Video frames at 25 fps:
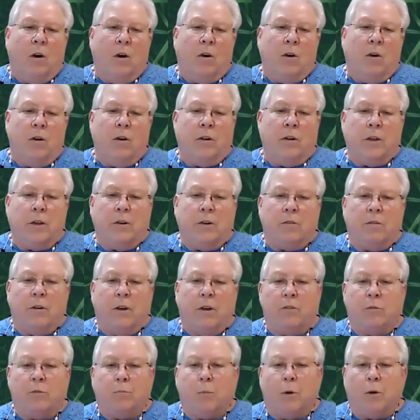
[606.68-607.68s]
Earlier,
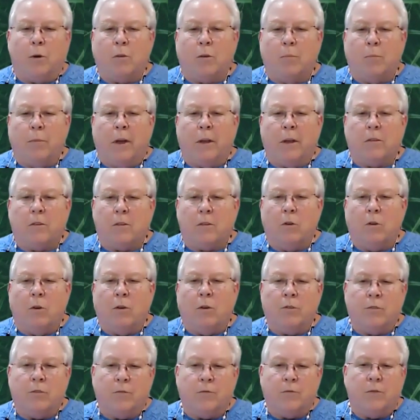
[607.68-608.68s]
I spoke about the
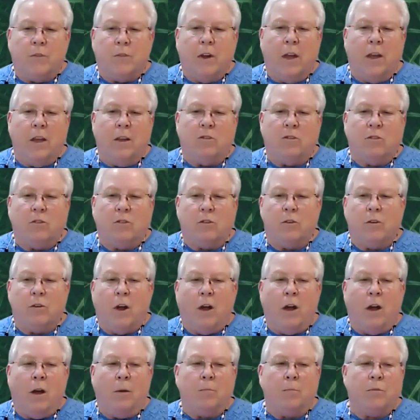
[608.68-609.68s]
laws of nature
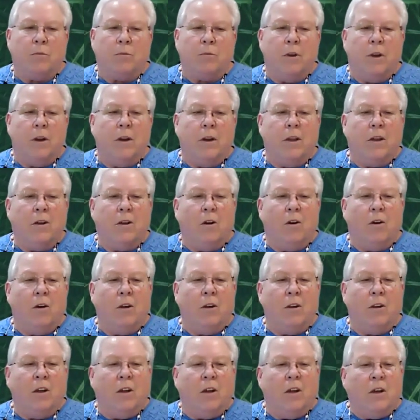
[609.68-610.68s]
operating
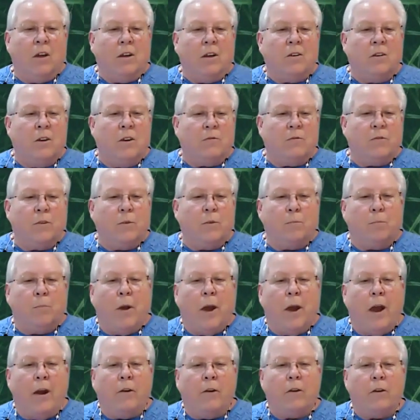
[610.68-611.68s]
on different
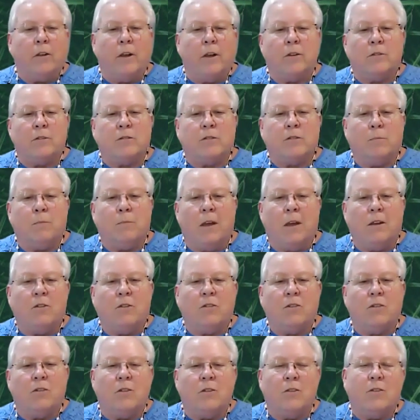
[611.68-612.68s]
parallel
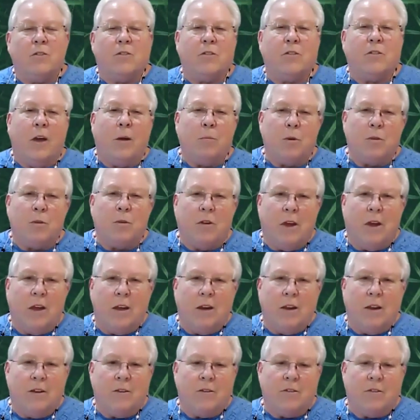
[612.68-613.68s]
dimensions
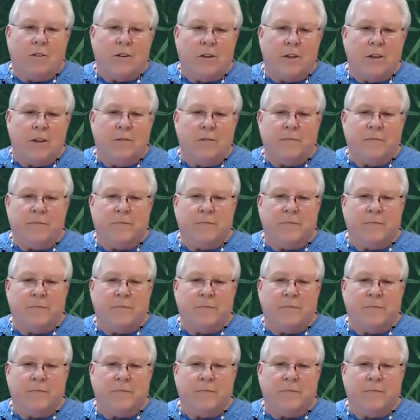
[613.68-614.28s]
simultaneously.